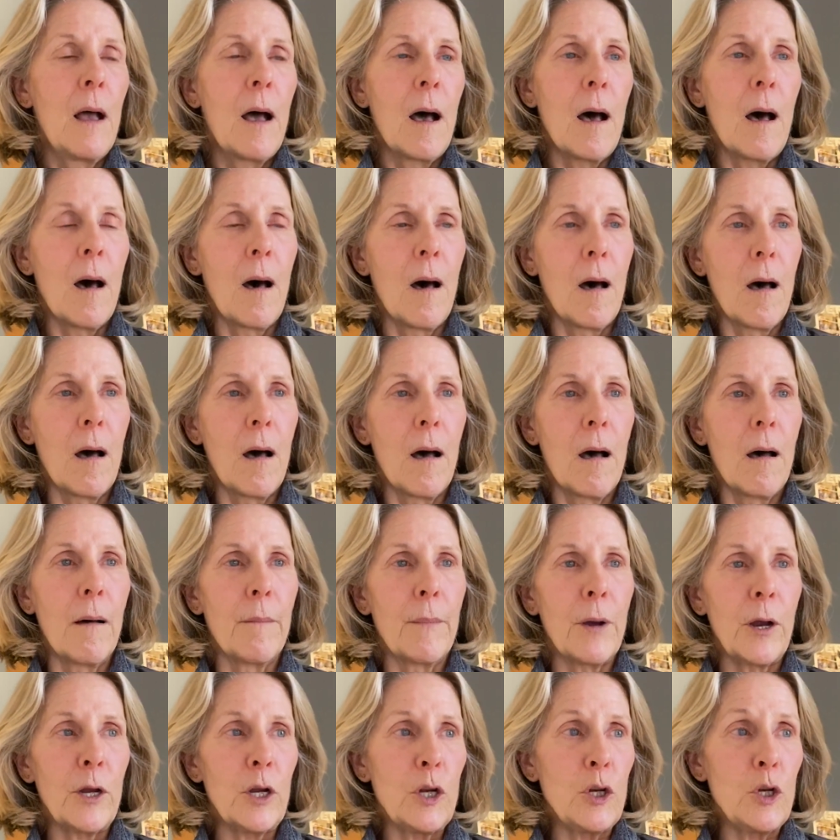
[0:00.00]

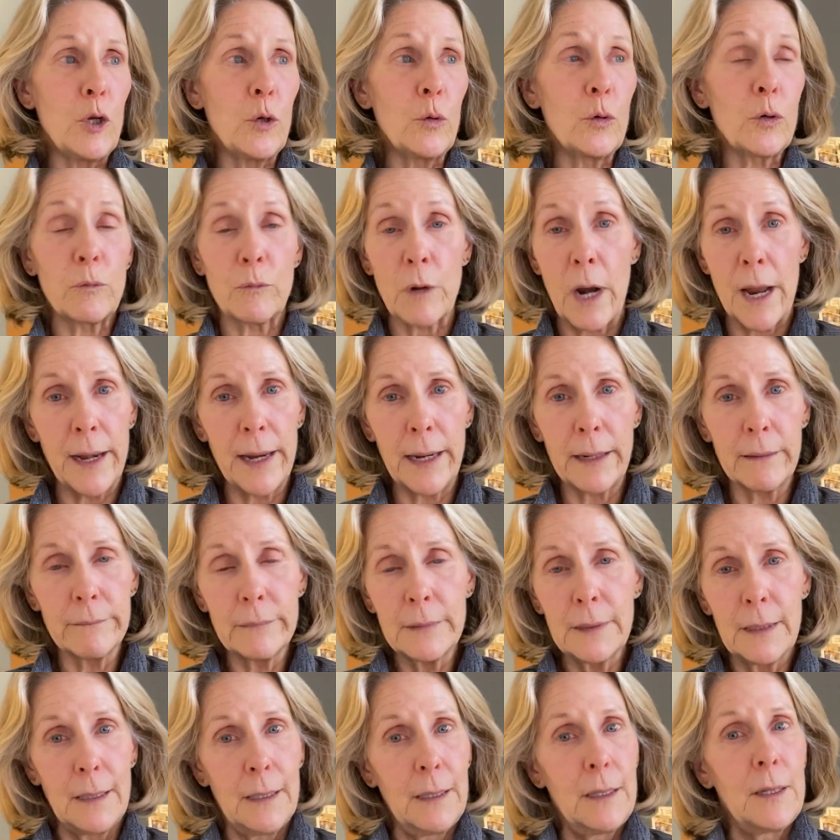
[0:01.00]
Are you new to running?
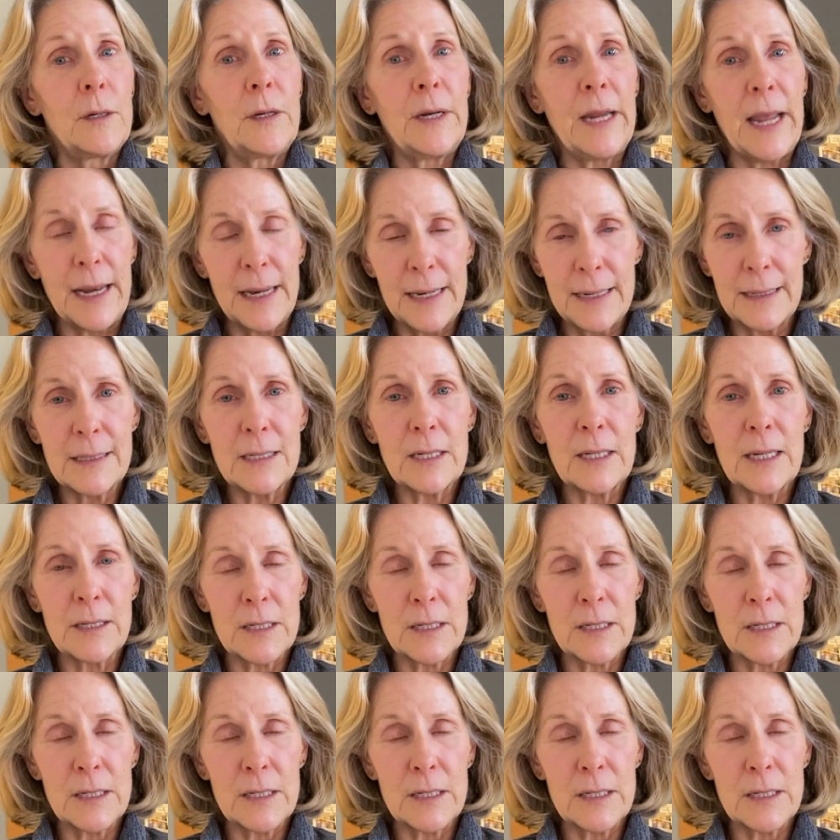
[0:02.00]
Get into